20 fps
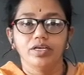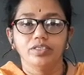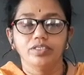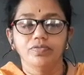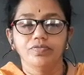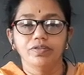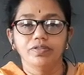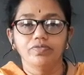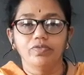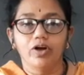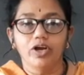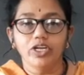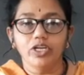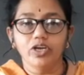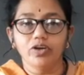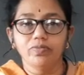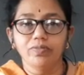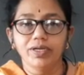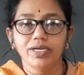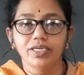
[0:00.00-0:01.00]
So with what
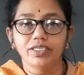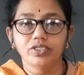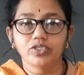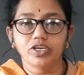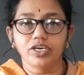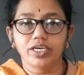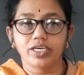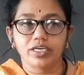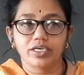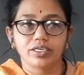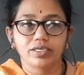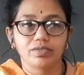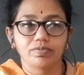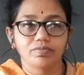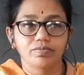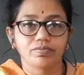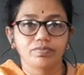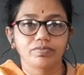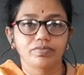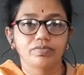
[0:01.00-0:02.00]
you have been enjoying?
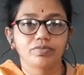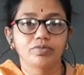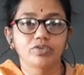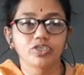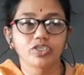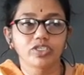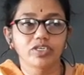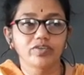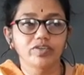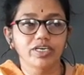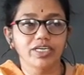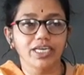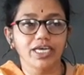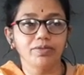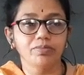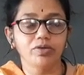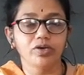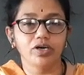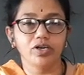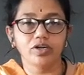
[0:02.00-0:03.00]
Most of the
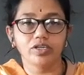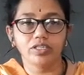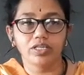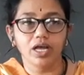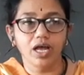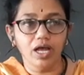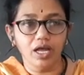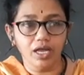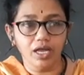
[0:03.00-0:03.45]
time you are on